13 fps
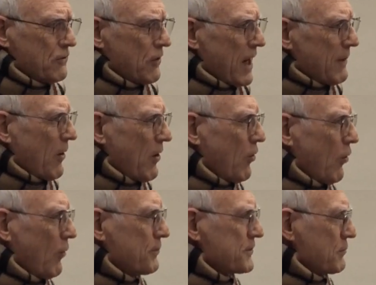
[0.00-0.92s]
Grandma
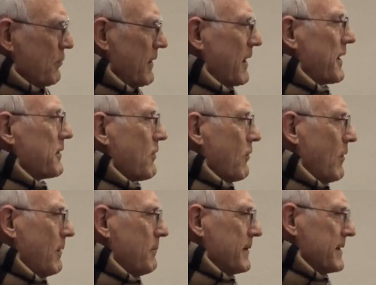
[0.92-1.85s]
hopes when I
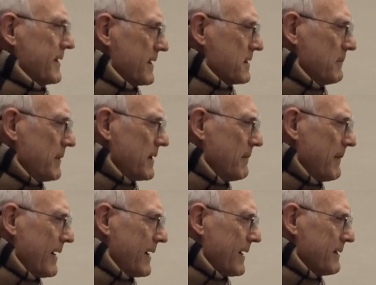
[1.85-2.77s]
grow up and get to be a
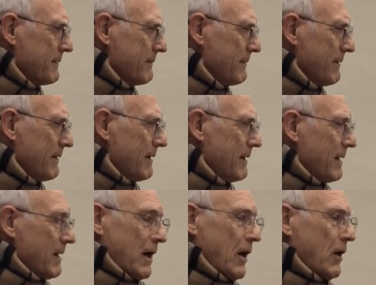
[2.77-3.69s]
man,
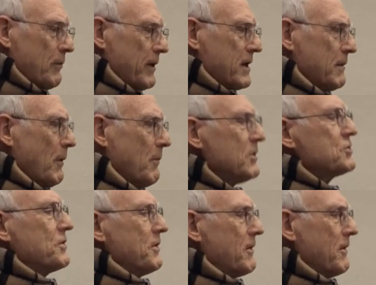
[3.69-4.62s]
I'll become a
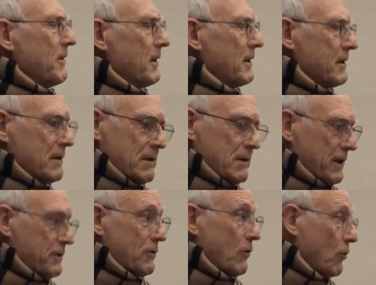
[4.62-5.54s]
missionary
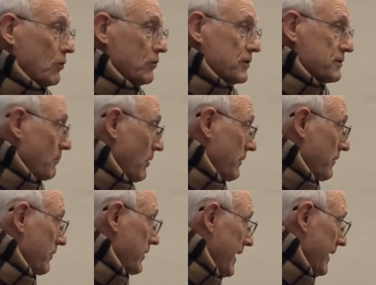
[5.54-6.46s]
like her oldest
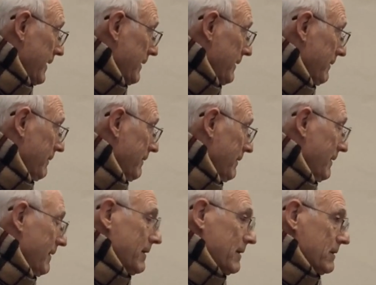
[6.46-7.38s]
brother Dan,
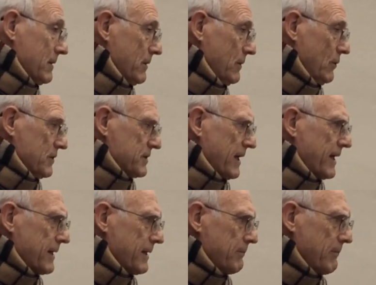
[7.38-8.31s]
who was
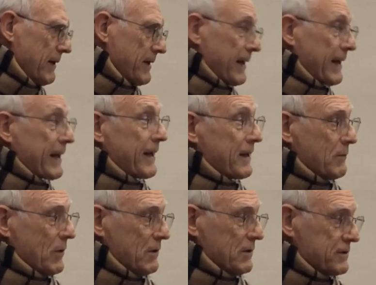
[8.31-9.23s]
fed up by the
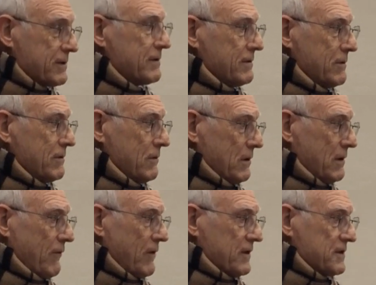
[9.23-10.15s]
cannibals who
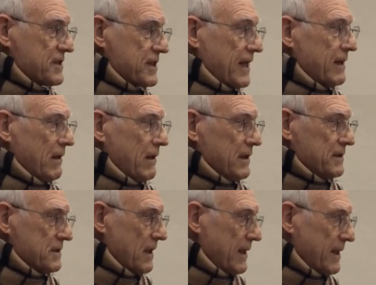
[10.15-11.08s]
live on
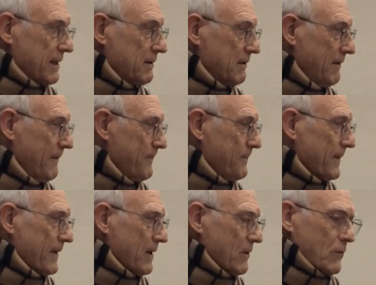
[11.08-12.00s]
Ceylon's Isle,
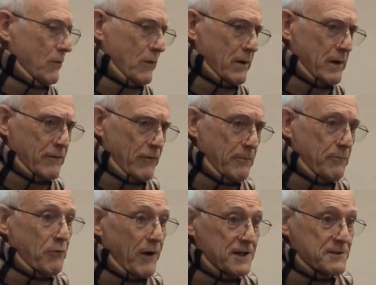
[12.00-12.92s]
where every
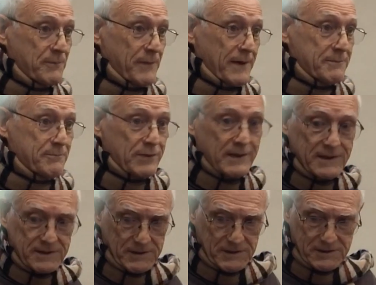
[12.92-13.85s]
prospect
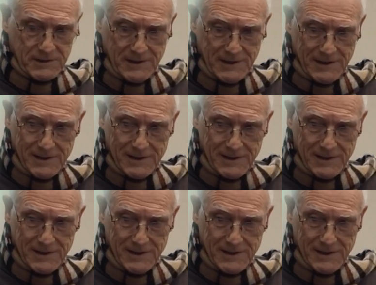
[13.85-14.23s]
pleases